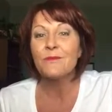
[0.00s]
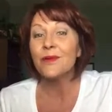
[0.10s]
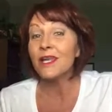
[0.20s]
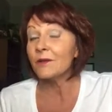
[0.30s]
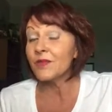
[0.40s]

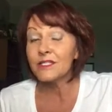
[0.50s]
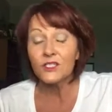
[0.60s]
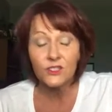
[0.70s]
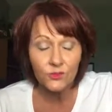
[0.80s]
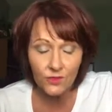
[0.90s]
But that's
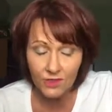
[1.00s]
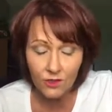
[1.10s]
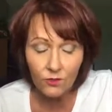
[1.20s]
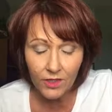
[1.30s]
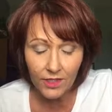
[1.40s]
just a really
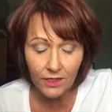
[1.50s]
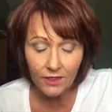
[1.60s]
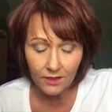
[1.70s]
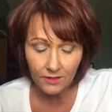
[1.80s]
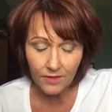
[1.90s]
quick
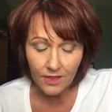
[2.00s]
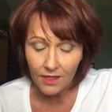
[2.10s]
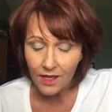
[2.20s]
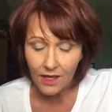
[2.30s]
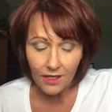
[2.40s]

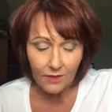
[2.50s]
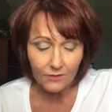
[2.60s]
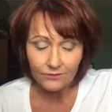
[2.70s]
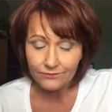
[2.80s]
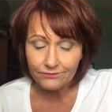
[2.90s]

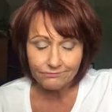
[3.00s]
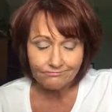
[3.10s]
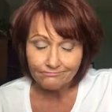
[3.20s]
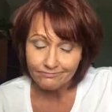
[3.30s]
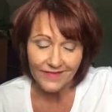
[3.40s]

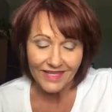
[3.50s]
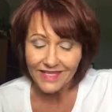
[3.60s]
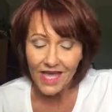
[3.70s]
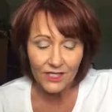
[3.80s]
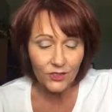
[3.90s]

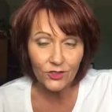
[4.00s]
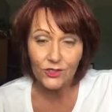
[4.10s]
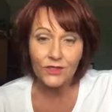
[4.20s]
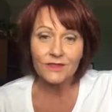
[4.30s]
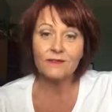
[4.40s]
light look,